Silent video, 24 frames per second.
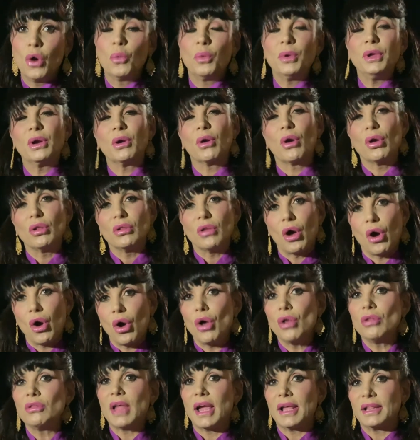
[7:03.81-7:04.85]
we are
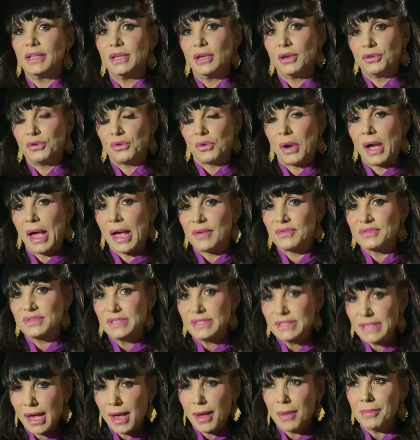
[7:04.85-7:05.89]
all likely going to have
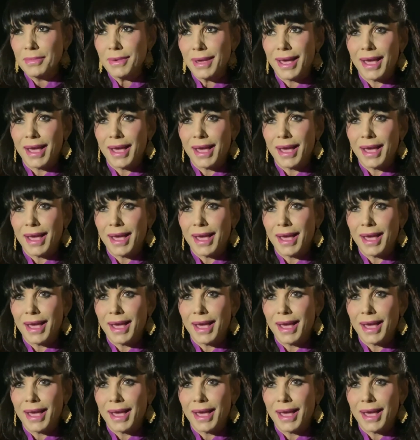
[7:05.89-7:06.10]
some